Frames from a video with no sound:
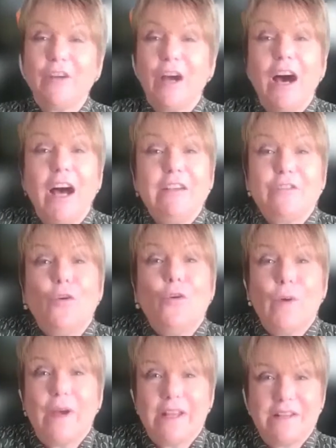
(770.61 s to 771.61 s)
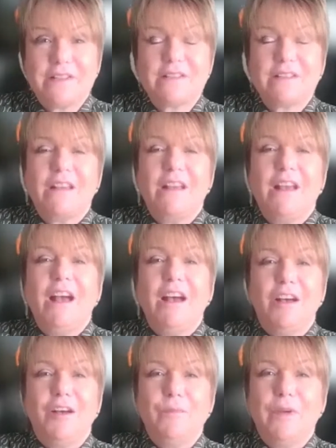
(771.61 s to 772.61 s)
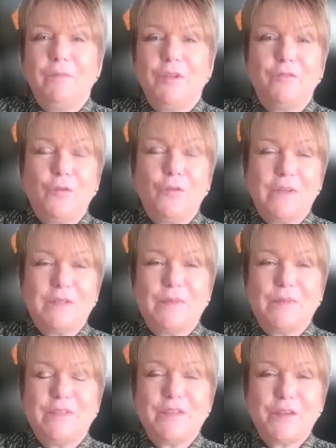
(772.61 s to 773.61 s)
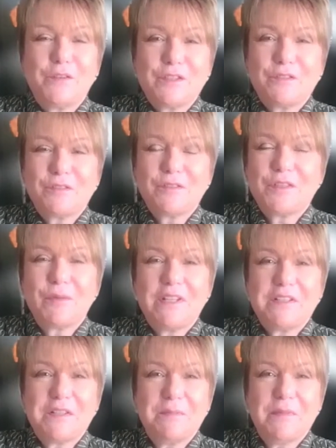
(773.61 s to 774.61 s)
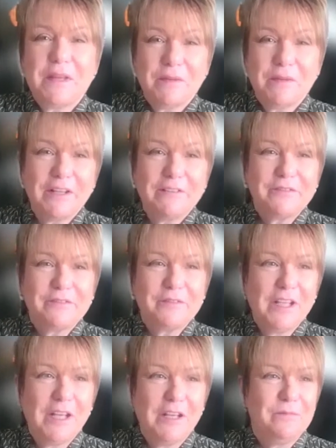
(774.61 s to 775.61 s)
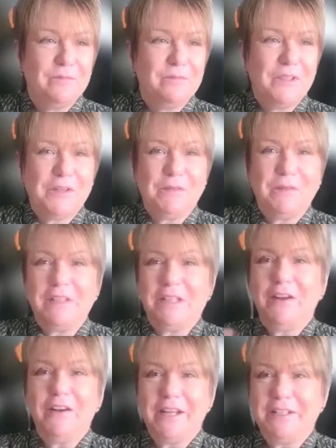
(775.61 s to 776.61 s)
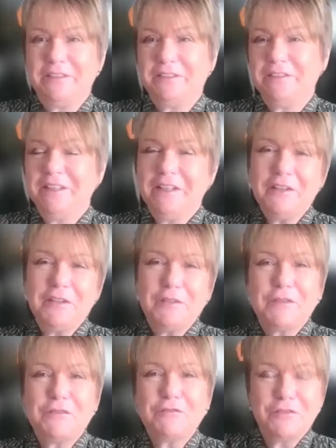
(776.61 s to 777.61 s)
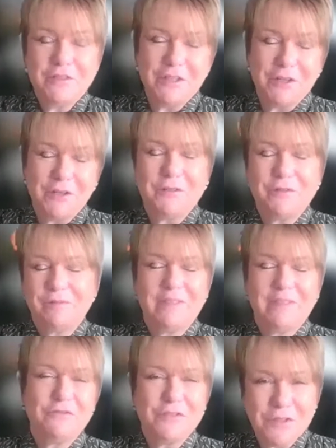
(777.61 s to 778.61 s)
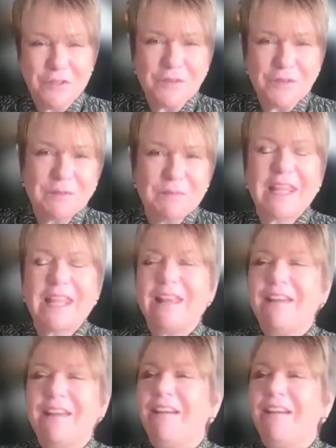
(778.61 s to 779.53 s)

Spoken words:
I've always, and you've always been so sweet to me when I've come, you know, in a line and you've introduced me.